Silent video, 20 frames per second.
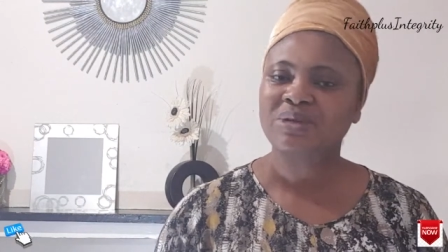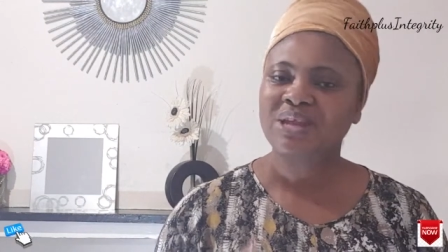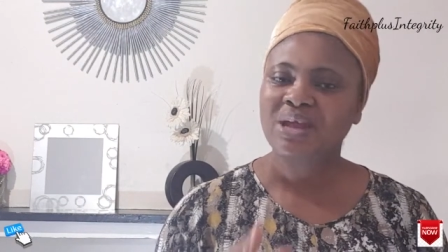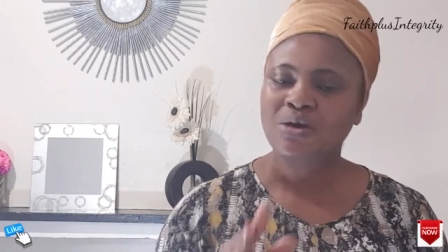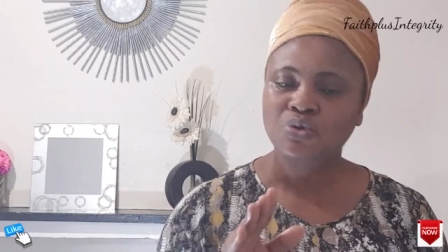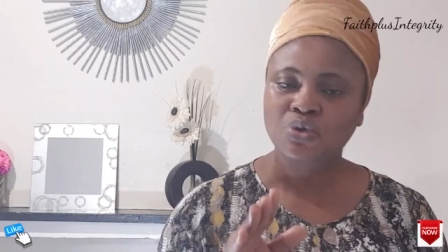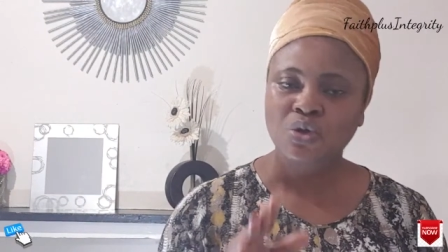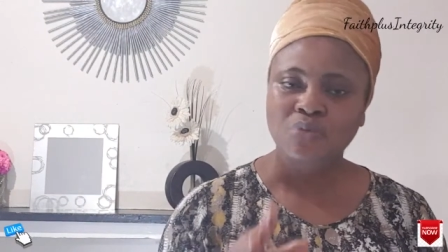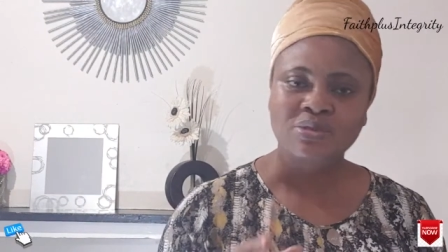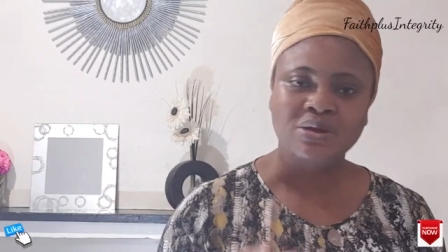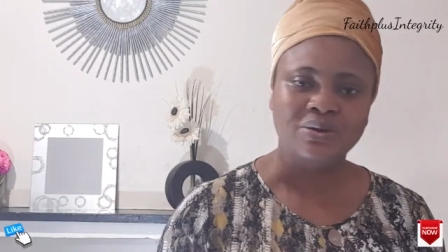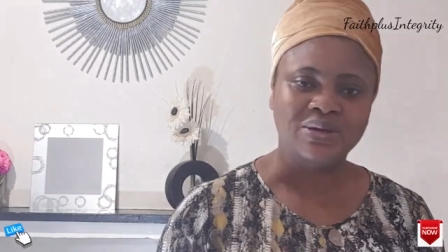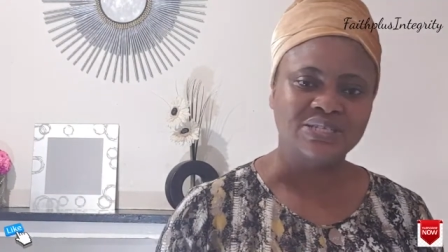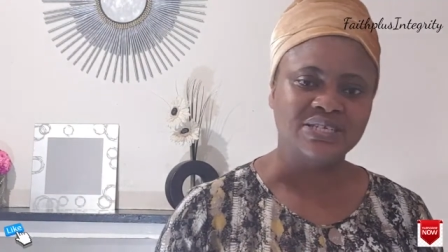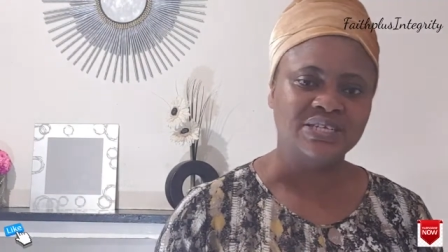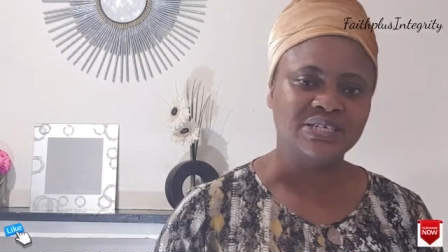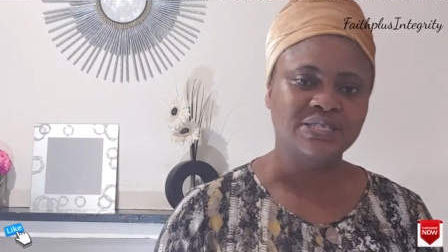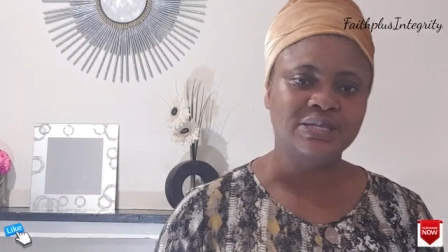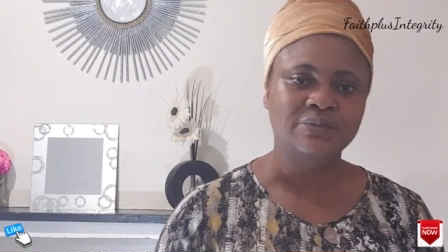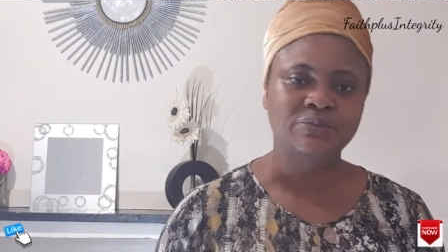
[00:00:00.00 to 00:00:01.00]
Peter will not be our
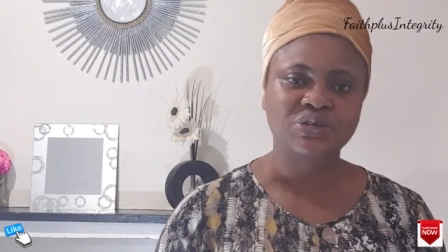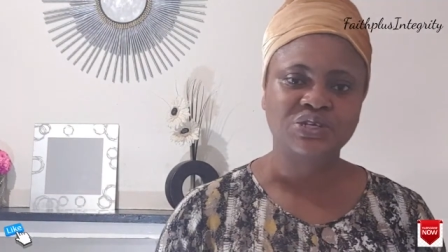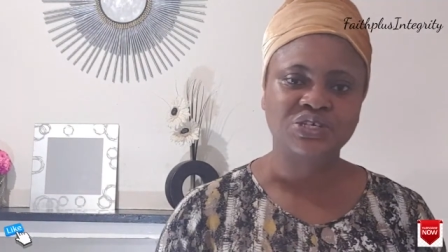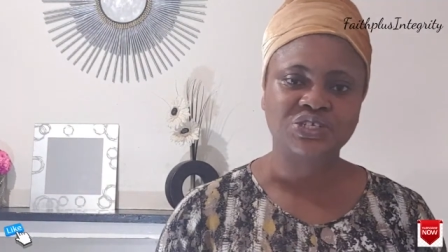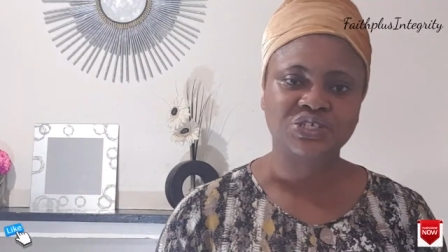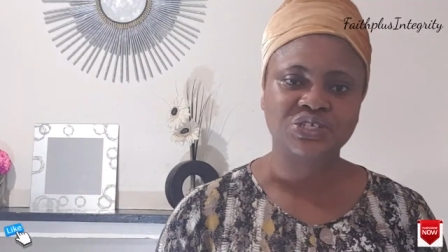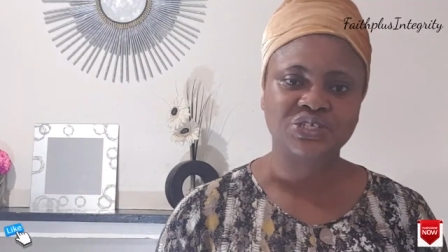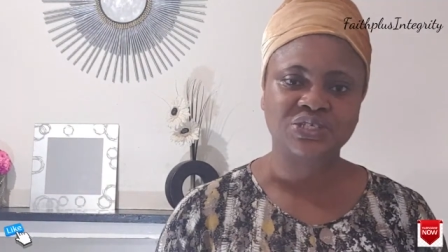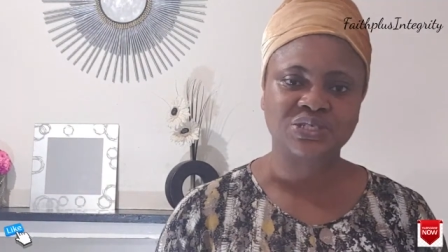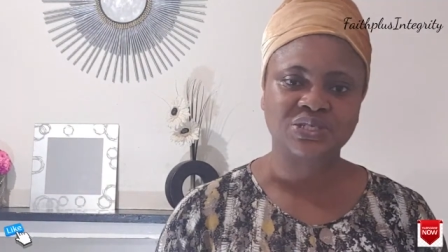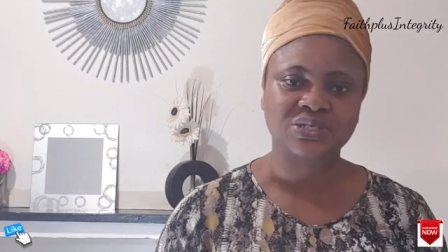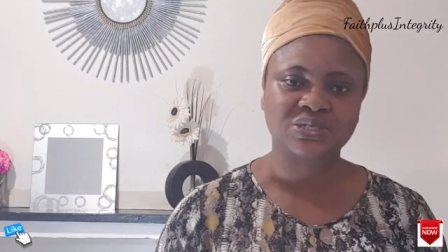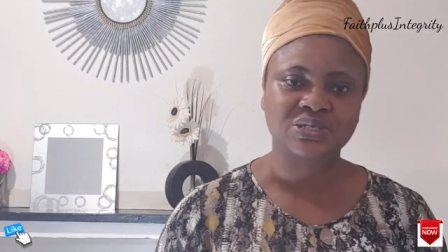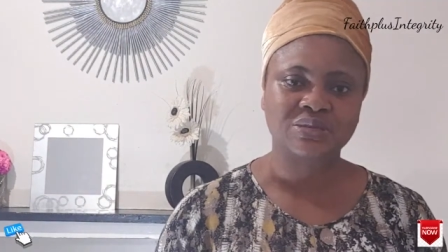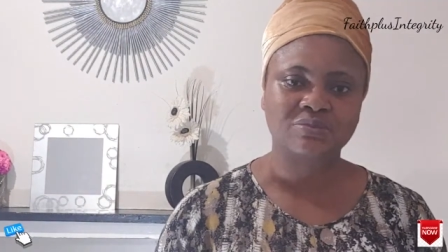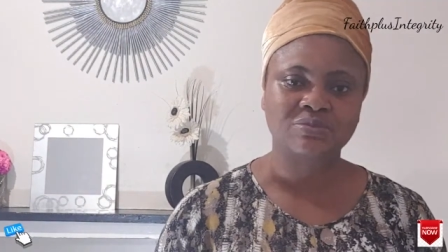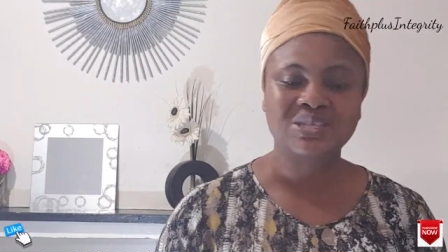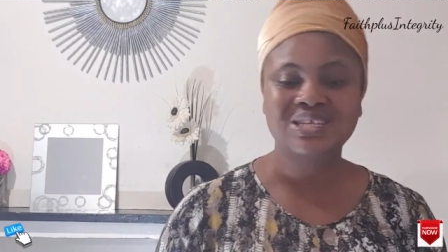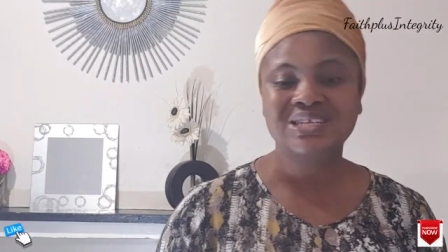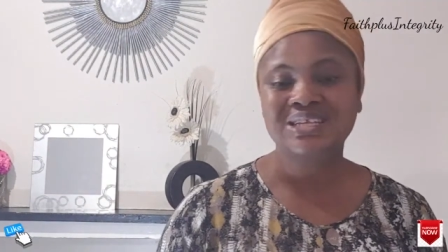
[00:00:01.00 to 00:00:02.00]
testimony in
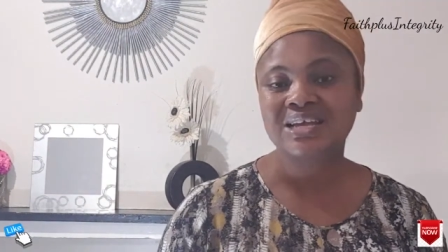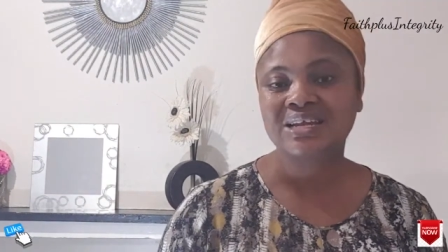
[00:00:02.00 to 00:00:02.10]
Jesus' name.